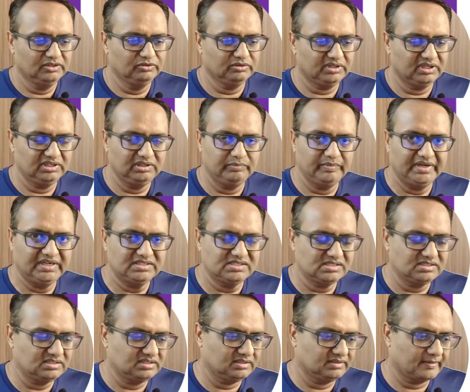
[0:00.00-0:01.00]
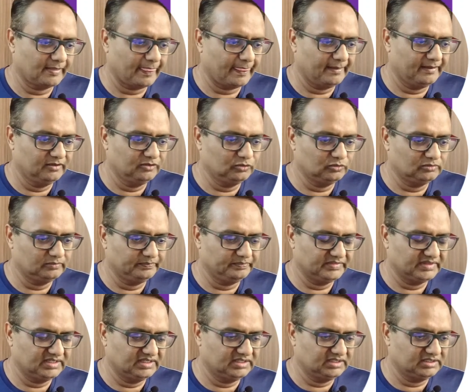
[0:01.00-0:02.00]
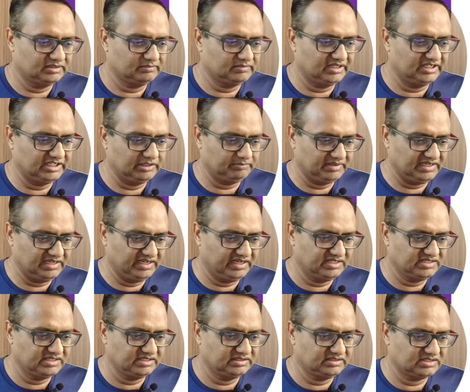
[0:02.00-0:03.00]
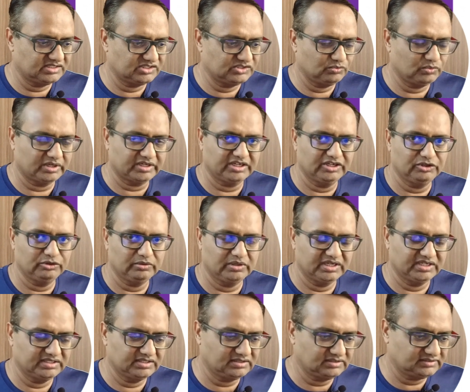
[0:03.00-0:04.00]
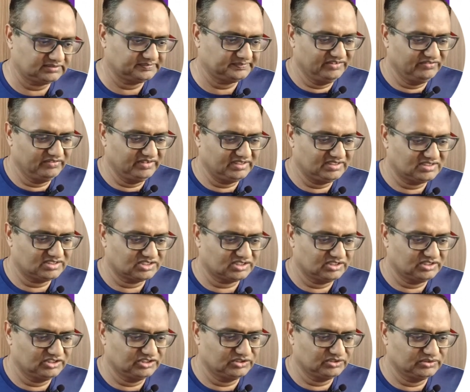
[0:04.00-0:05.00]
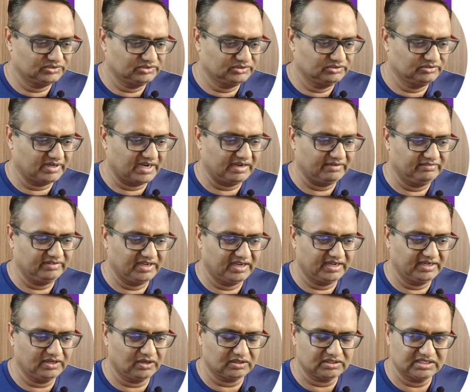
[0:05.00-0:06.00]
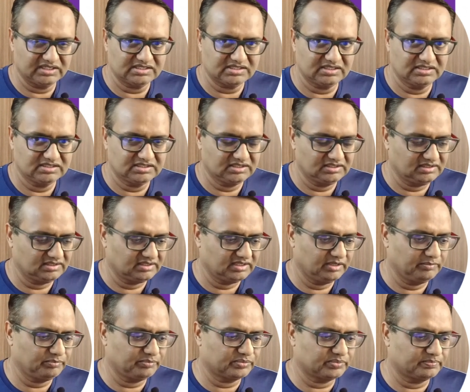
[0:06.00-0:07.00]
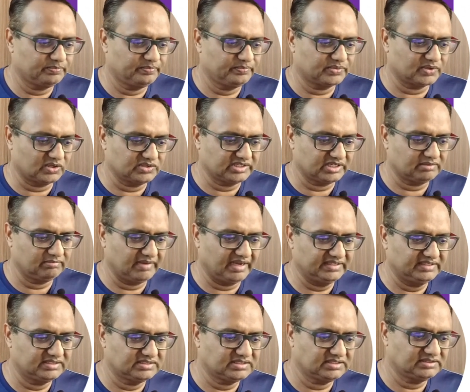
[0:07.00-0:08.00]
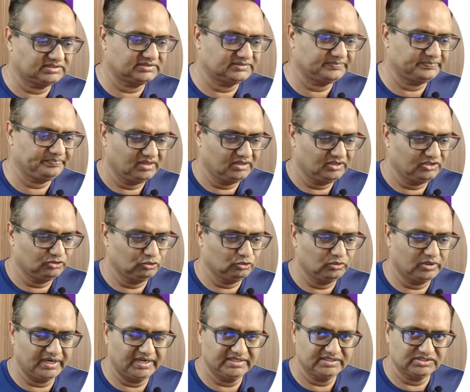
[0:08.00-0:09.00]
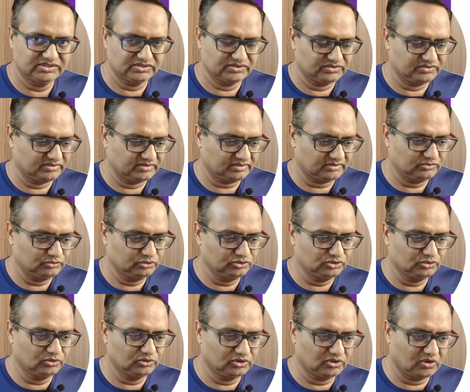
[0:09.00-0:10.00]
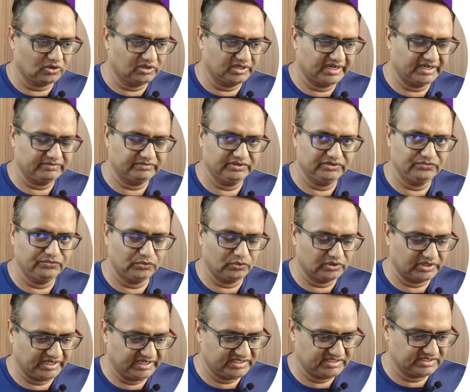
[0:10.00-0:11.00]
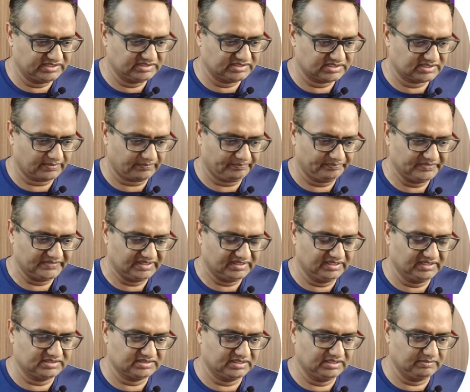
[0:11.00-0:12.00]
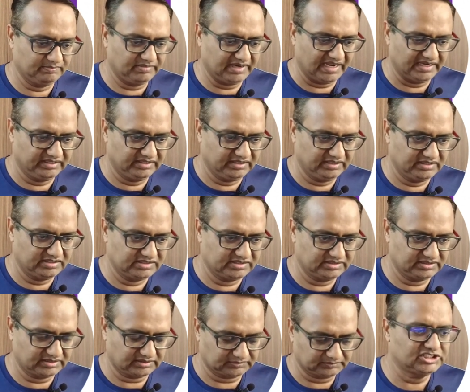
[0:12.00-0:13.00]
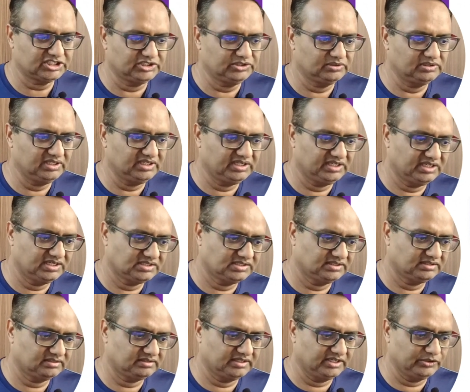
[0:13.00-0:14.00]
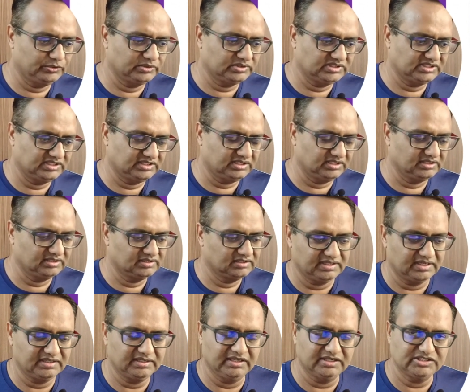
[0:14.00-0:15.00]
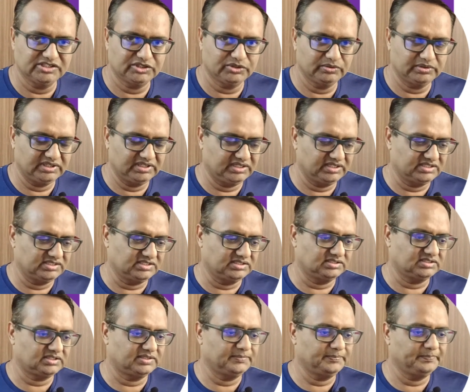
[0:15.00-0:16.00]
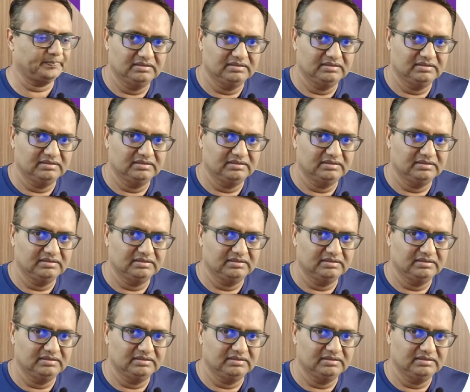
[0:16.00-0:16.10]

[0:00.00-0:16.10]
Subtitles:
You can imagine, multiple agents working together, in which you have AI orchestration, a project manager who's going to coordinate with four agents, like say planning agent, scheduling agent, negotiating, and executing agent.